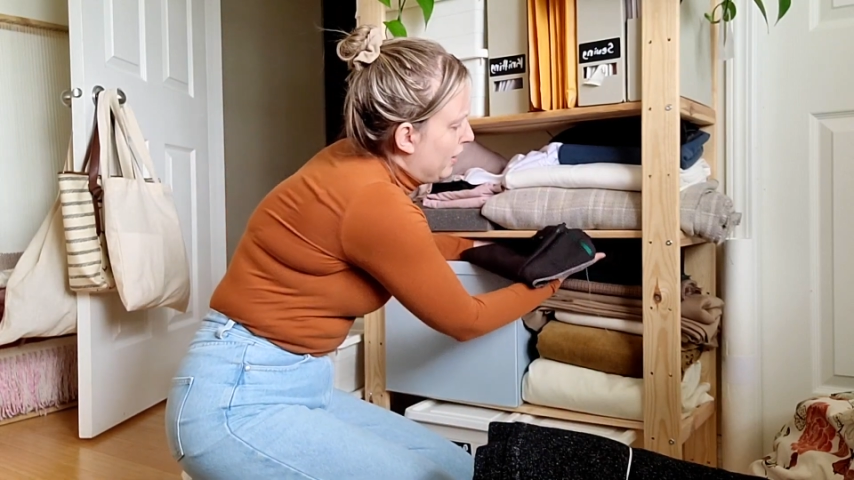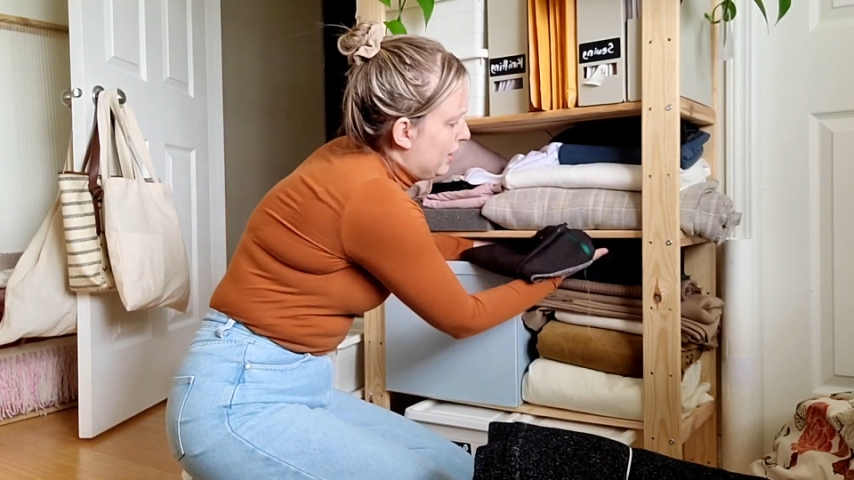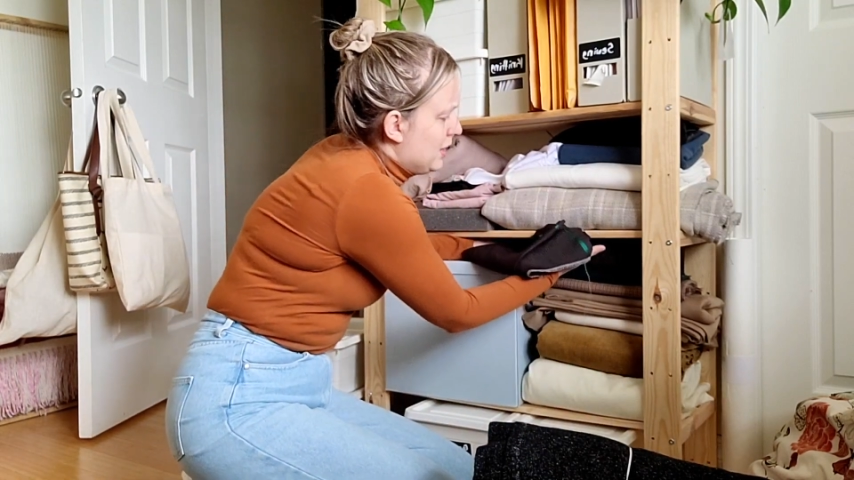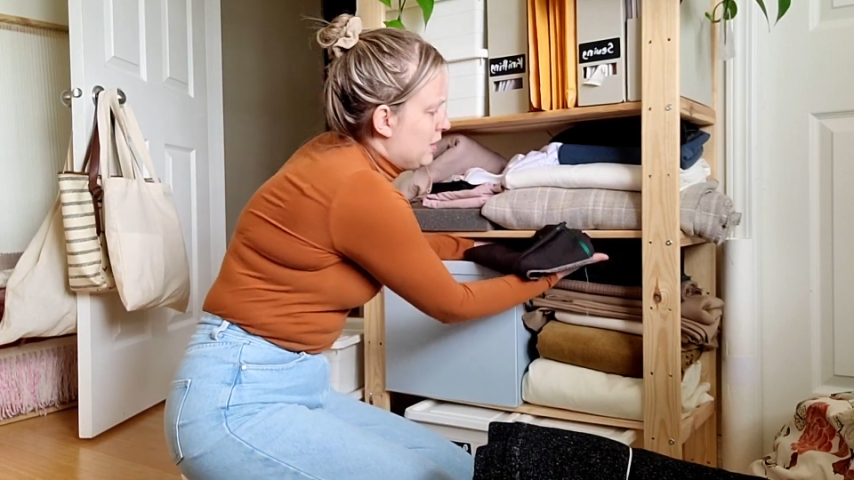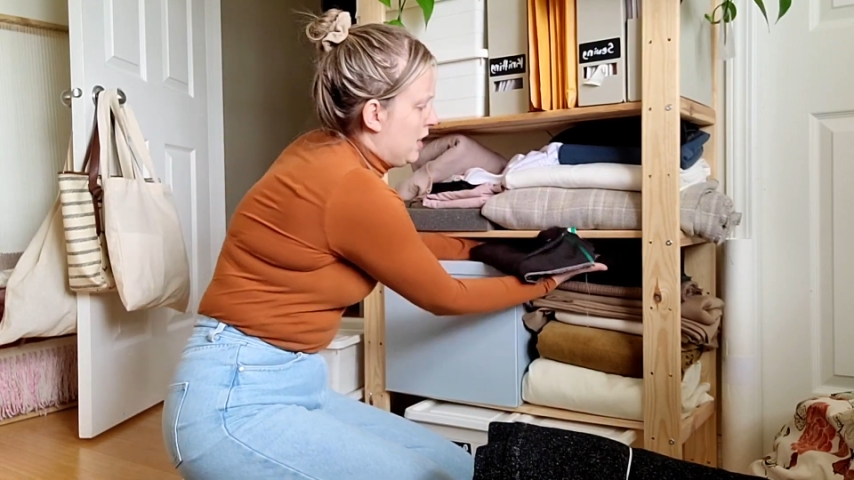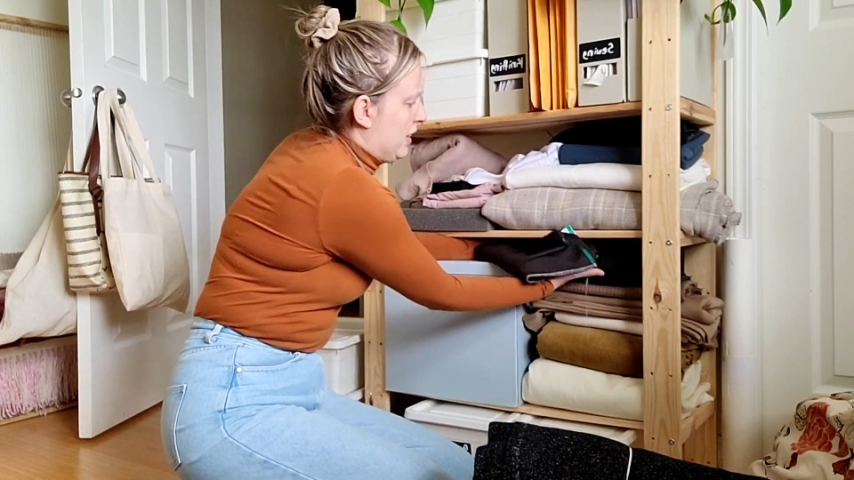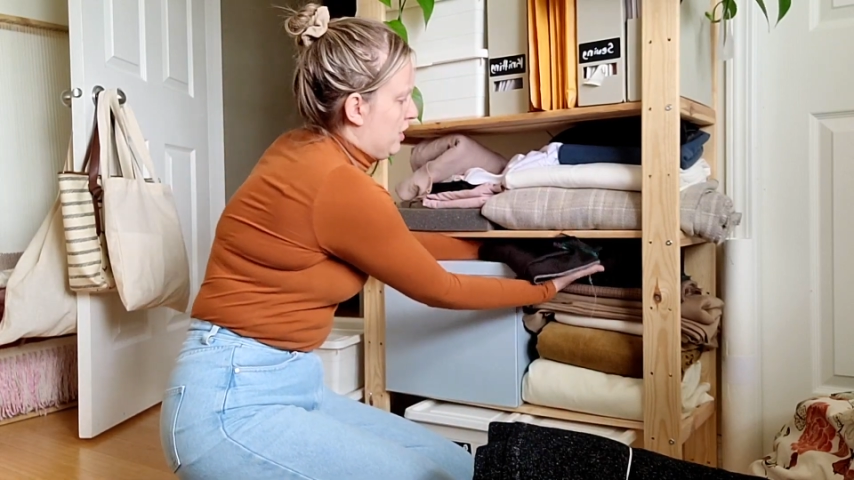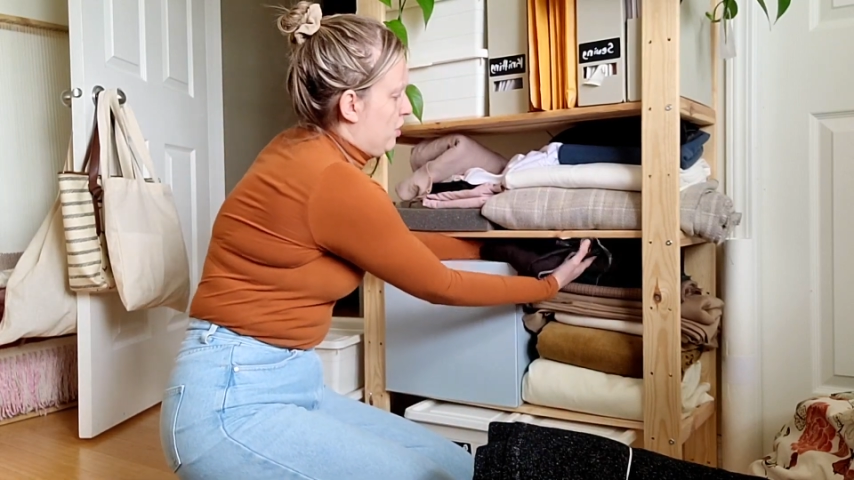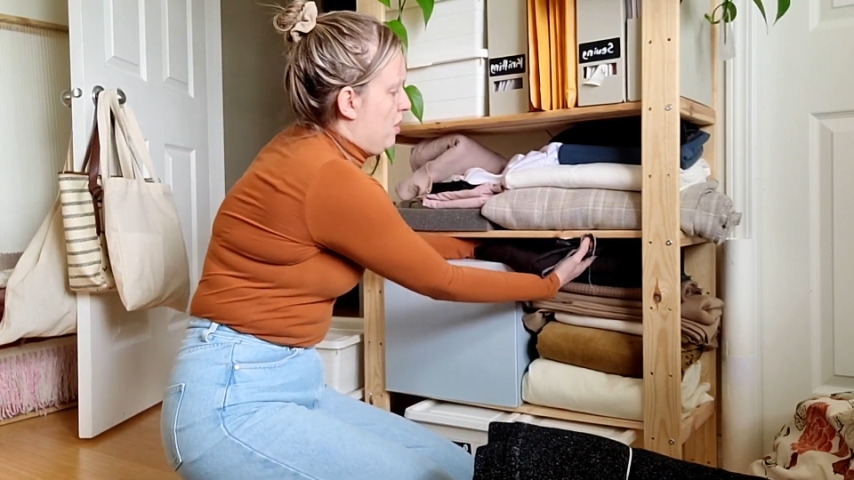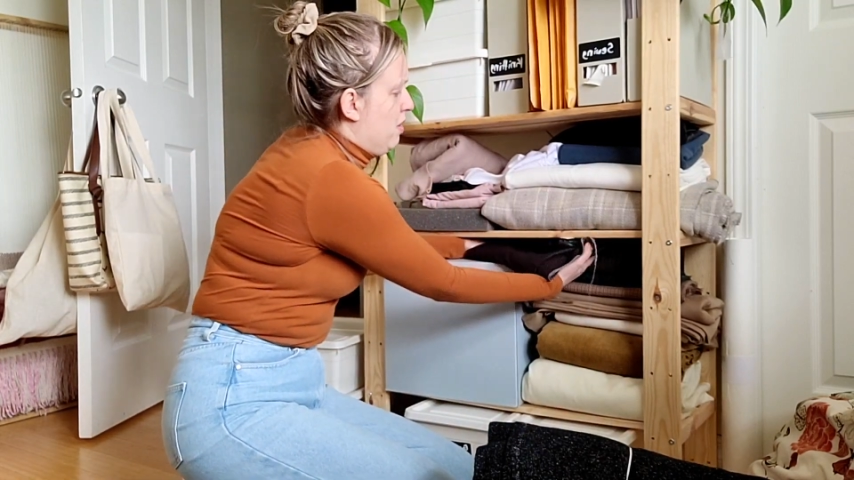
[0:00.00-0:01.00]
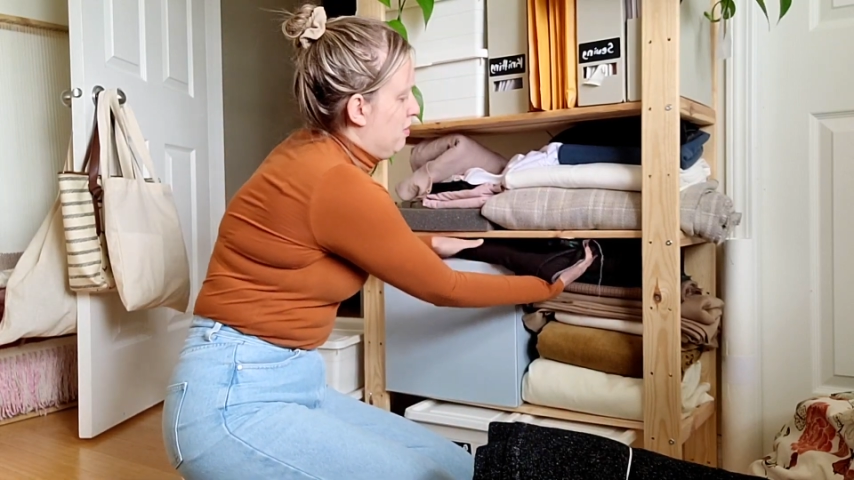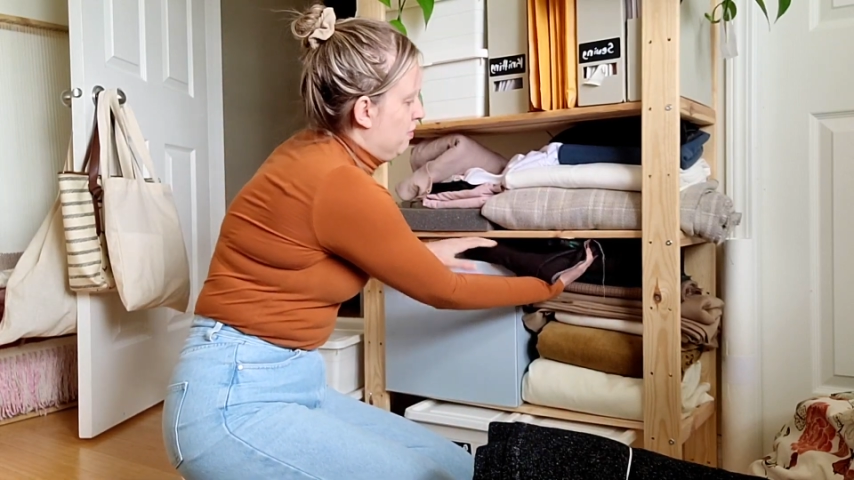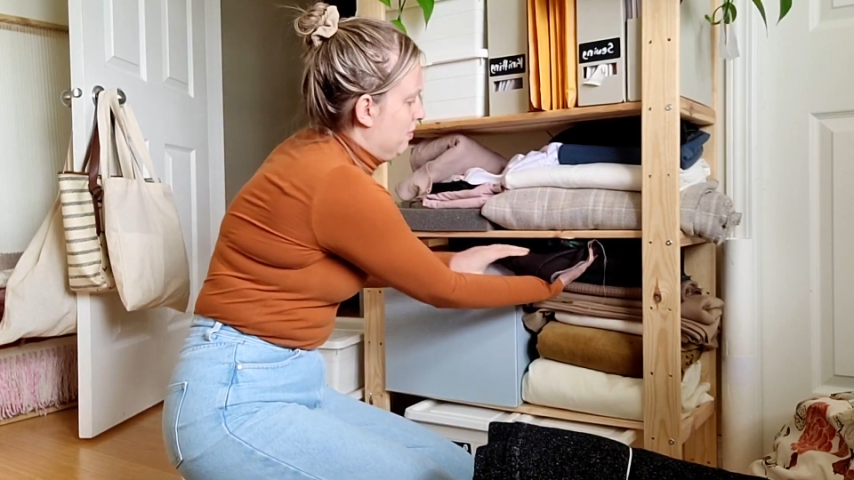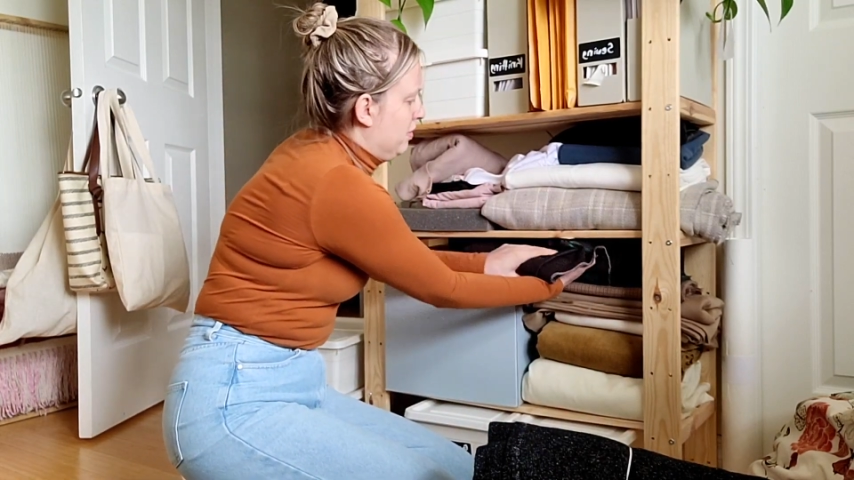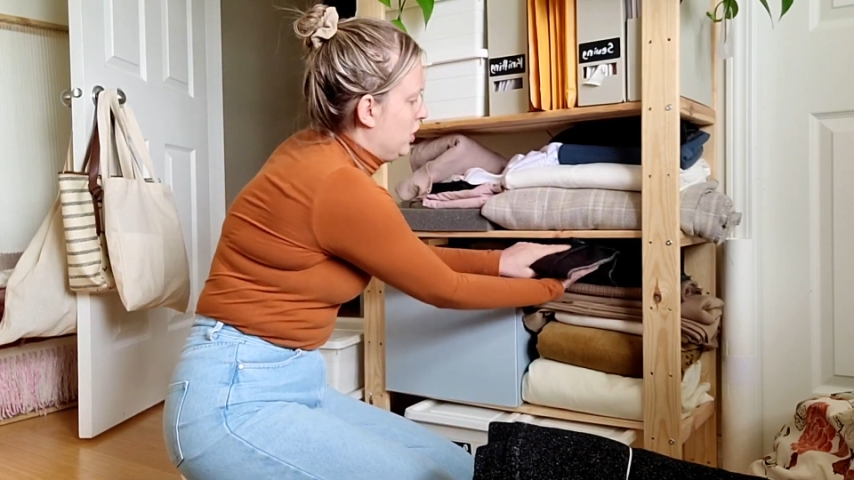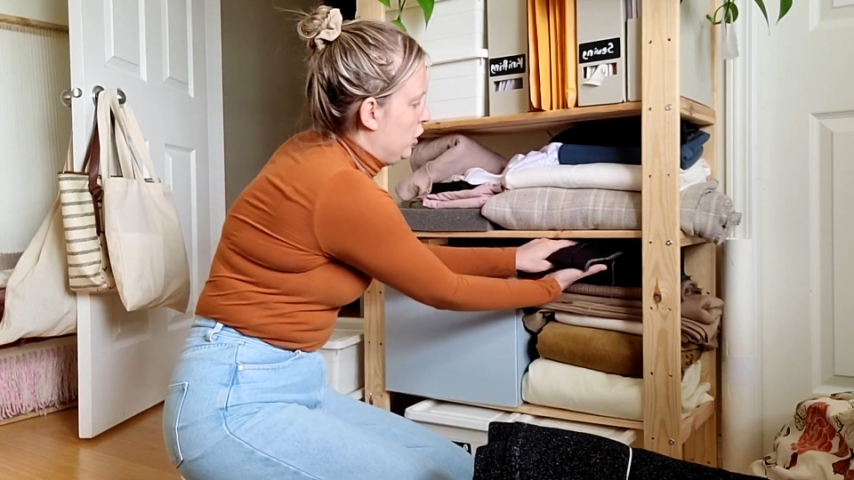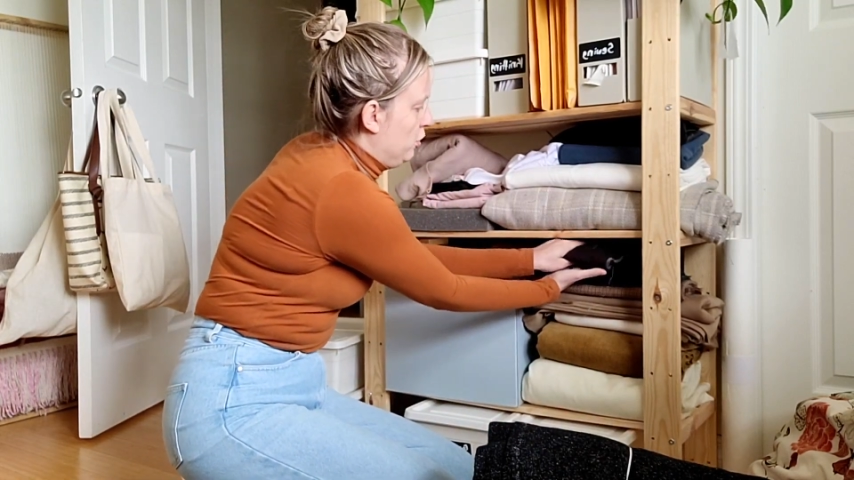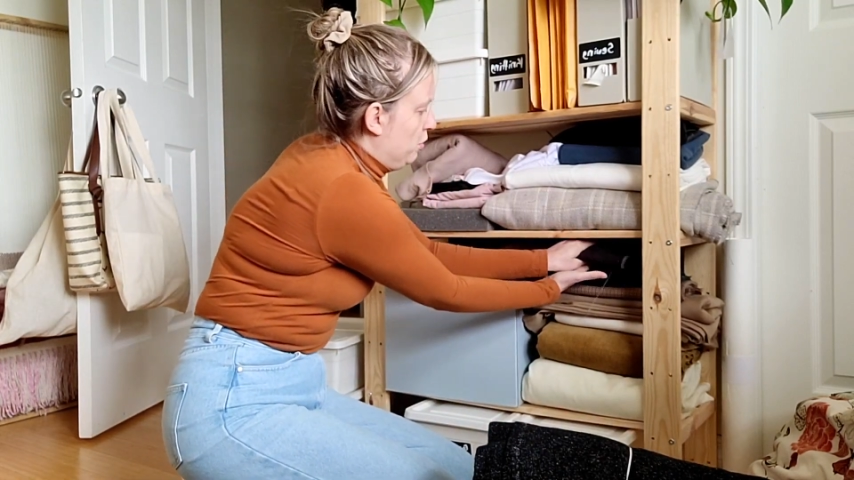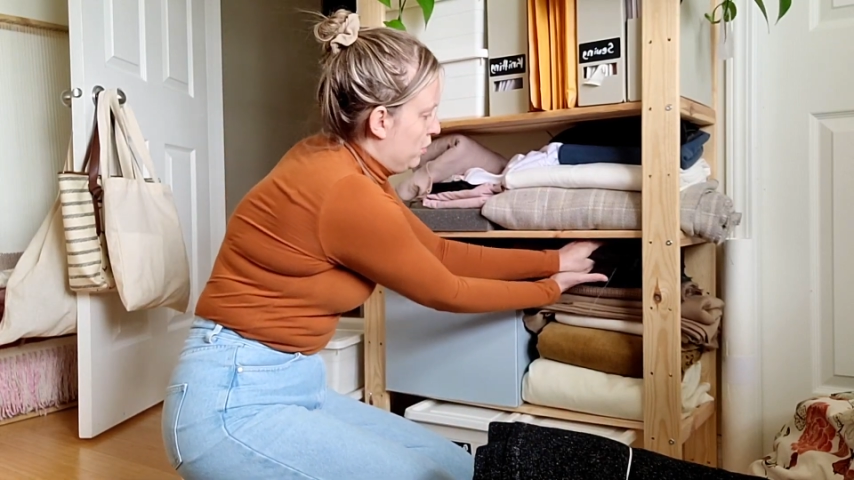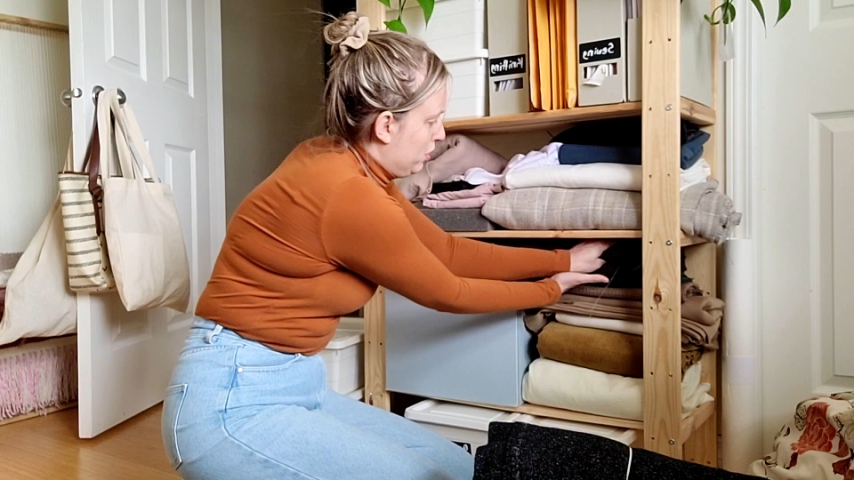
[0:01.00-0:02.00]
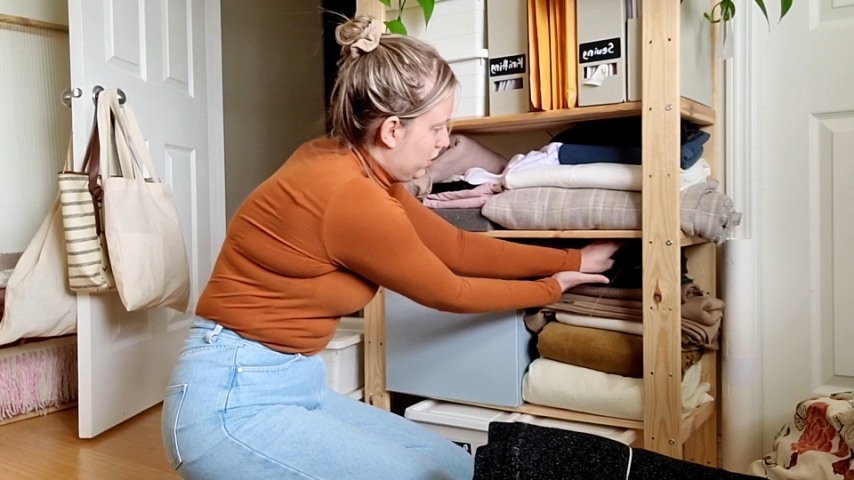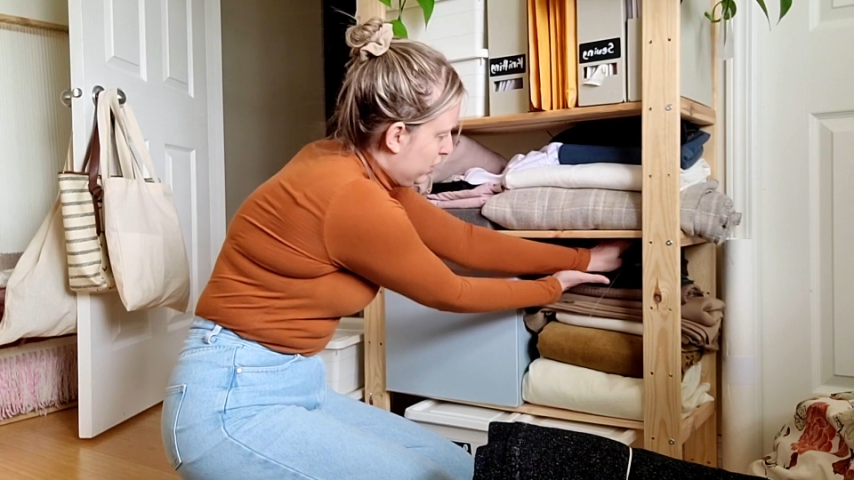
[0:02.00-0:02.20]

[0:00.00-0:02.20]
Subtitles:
this stack is all used,